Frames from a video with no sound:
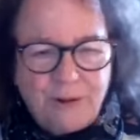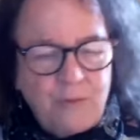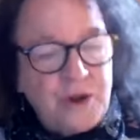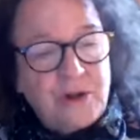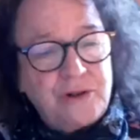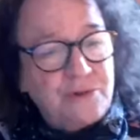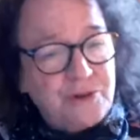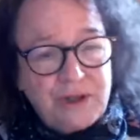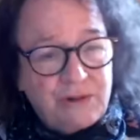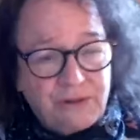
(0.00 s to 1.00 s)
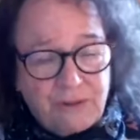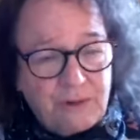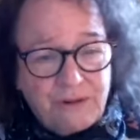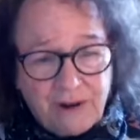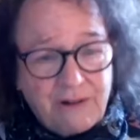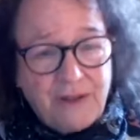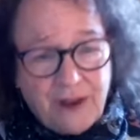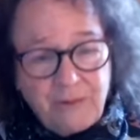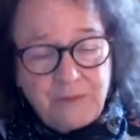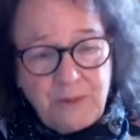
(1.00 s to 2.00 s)
You know, if we could do geothermal there,
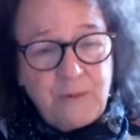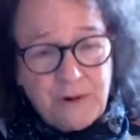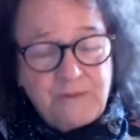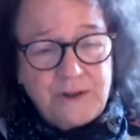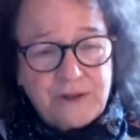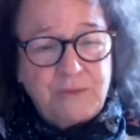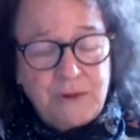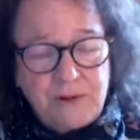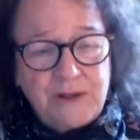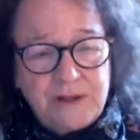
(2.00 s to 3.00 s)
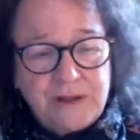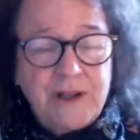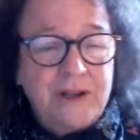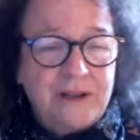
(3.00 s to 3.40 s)
that would be one of these communities